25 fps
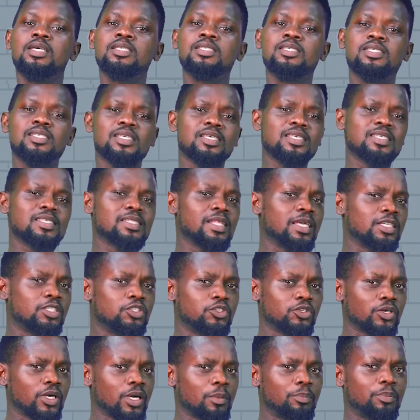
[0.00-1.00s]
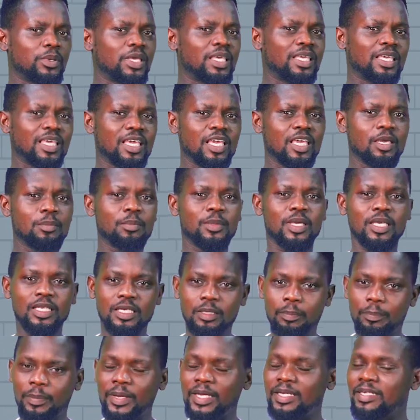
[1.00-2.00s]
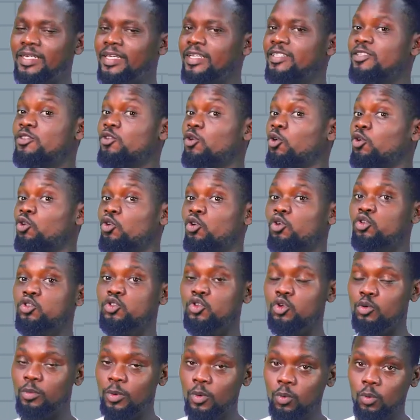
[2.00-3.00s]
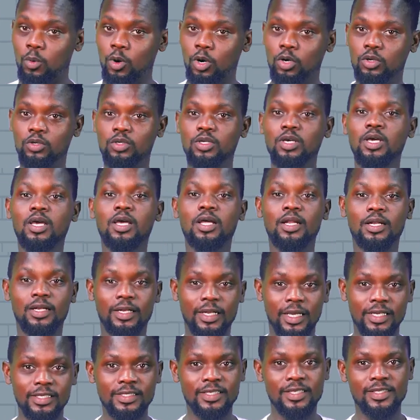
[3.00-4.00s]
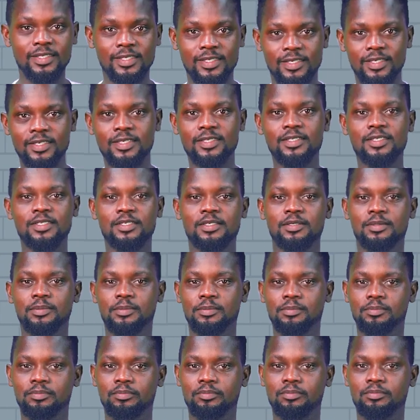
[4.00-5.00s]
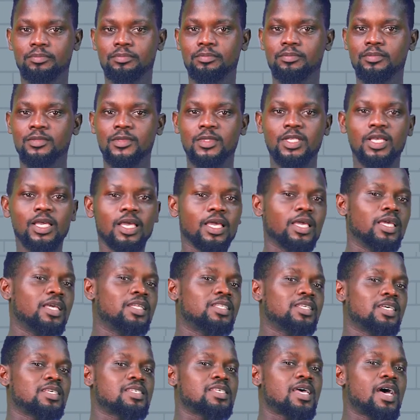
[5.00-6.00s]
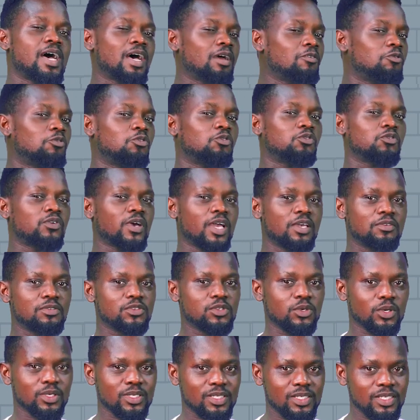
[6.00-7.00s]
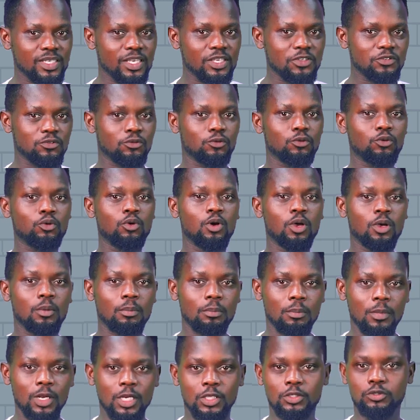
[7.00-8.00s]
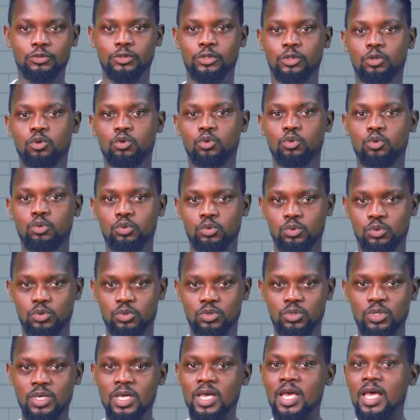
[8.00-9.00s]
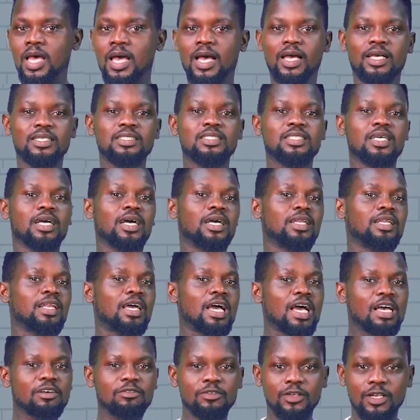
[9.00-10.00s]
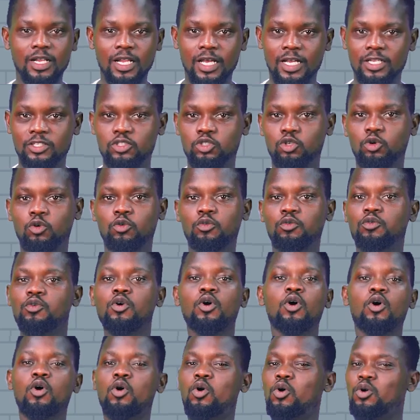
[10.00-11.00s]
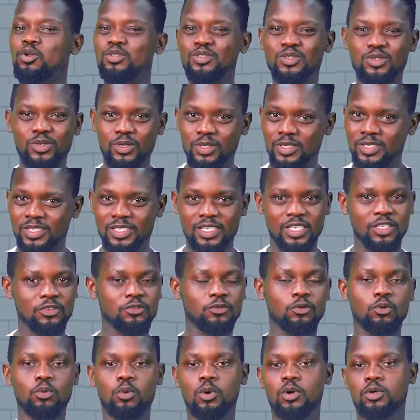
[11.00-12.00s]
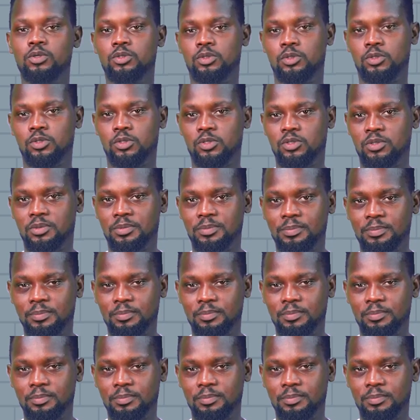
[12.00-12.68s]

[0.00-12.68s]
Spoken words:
Since Nigeria became independent on October 1, 1960, it has had 5 successful military coups and an avalanche of unsuccessful ones.